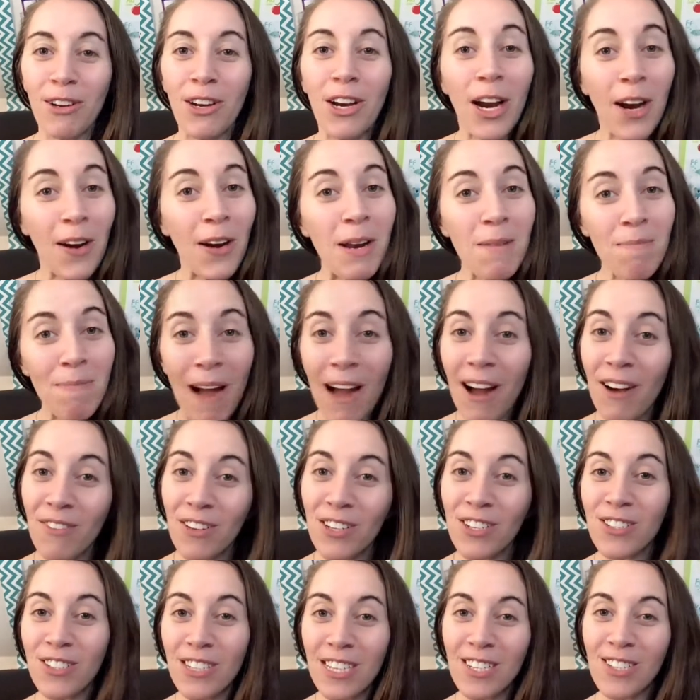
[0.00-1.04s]
current
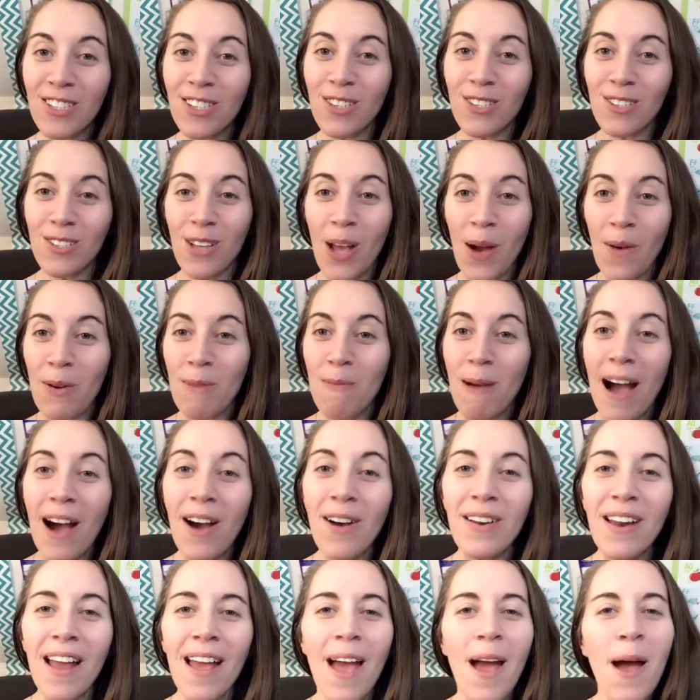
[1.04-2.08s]
PalFish teachers know
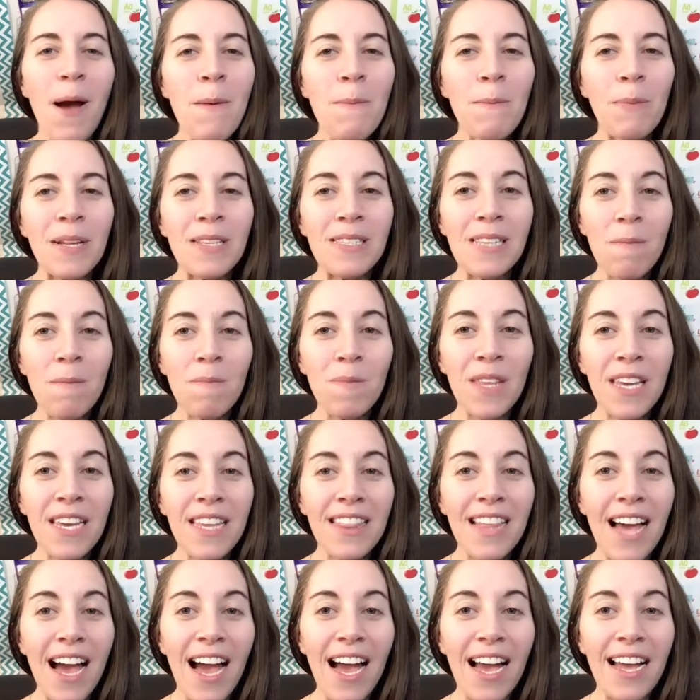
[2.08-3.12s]
about, but
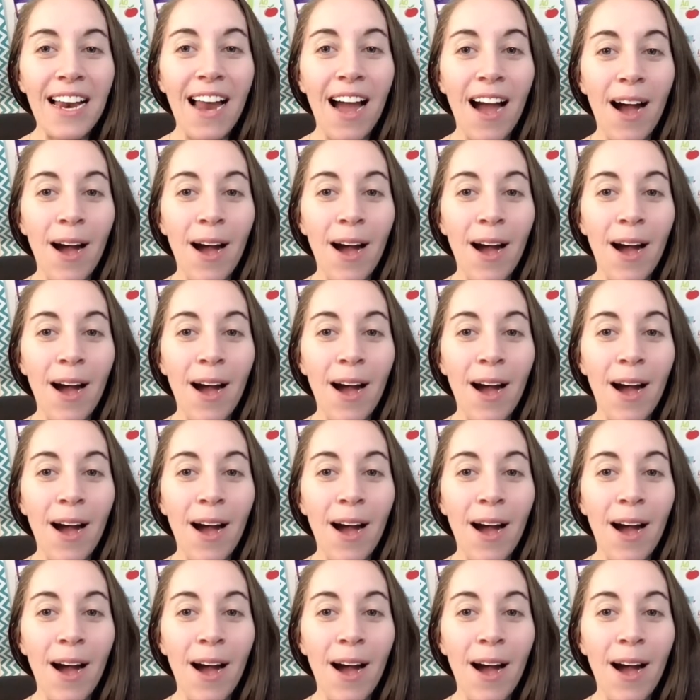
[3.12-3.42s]
something that